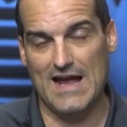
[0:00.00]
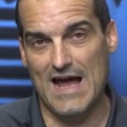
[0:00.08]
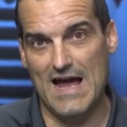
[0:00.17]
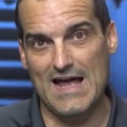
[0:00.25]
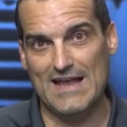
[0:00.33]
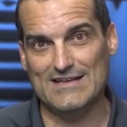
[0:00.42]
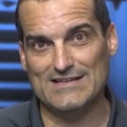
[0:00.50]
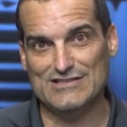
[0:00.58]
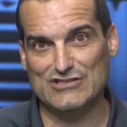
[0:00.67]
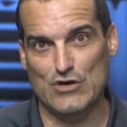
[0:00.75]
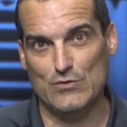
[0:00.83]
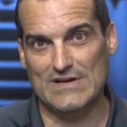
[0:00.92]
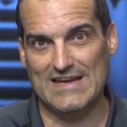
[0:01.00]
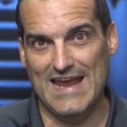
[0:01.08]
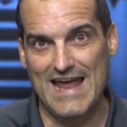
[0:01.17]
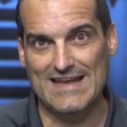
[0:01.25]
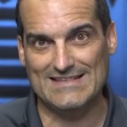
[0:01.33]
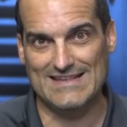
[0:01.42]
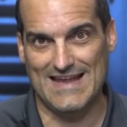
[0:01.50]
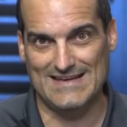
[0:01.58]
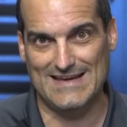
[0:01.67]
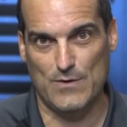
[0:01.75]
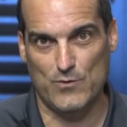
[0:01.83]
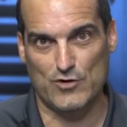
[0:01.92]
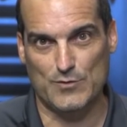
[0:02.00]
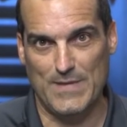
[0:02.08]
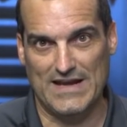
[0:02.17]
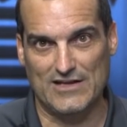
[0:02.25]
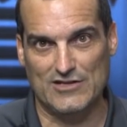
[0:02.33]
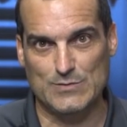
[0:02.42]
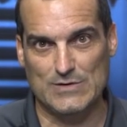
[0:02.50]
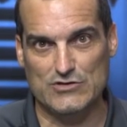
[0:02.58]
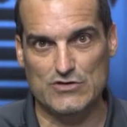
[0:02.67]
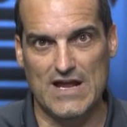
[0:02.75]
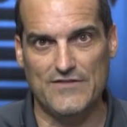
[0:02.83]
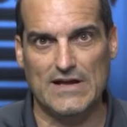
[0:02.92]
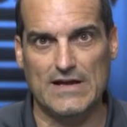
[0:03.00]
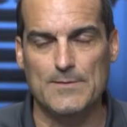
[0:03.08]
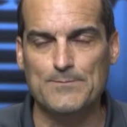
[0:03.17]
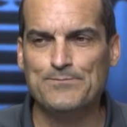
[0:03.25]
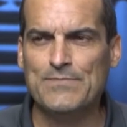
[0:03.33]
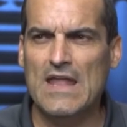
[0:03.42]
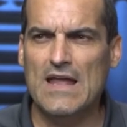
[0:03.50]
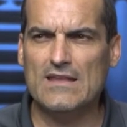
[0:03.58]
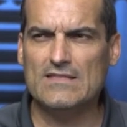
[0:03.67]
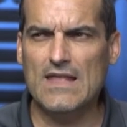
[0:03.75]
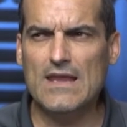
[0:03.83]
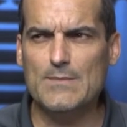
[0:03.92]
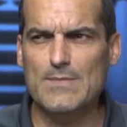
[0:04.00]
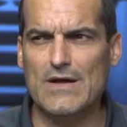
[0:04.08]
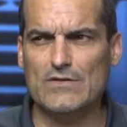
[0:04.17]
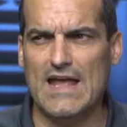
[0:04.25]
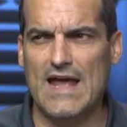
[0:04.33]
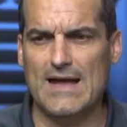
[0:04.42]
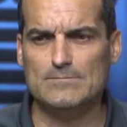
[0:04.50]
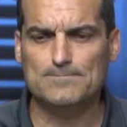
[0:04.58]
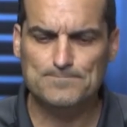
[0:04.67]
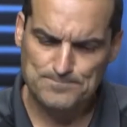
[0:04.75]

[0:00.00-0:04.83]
eyes don't get that network management traffic. And think about that.